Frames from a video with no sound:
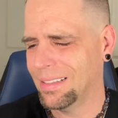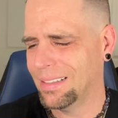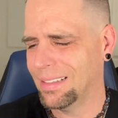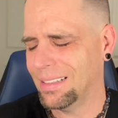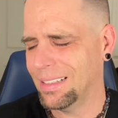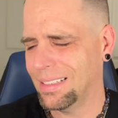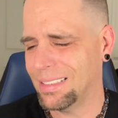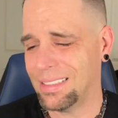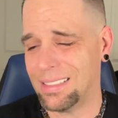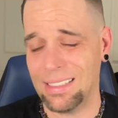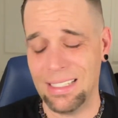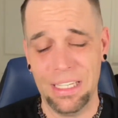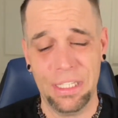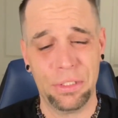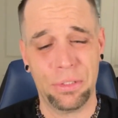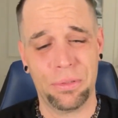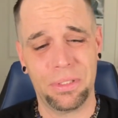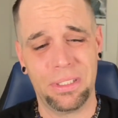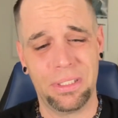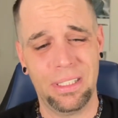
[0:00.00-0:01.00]
It's
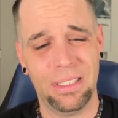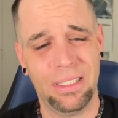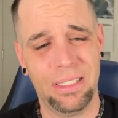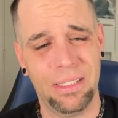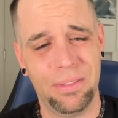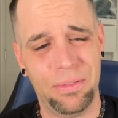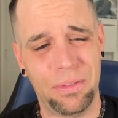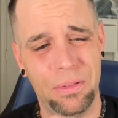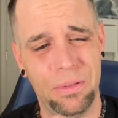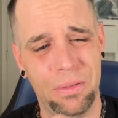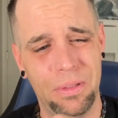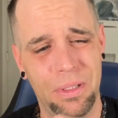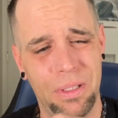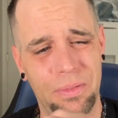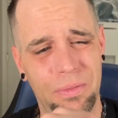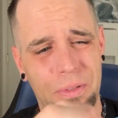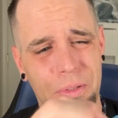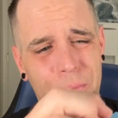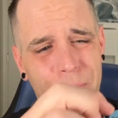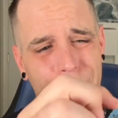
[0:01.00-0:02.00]
interesting if
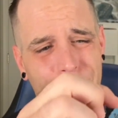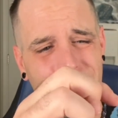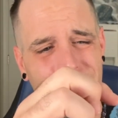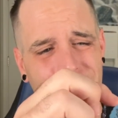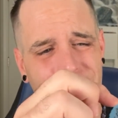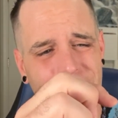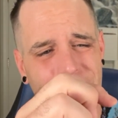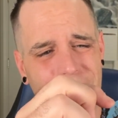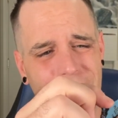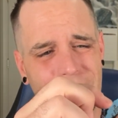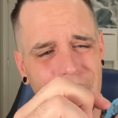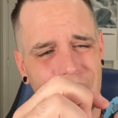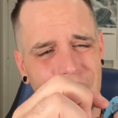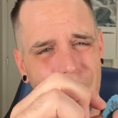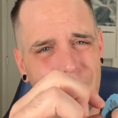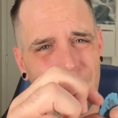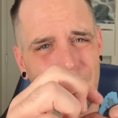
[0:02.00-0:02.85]
you play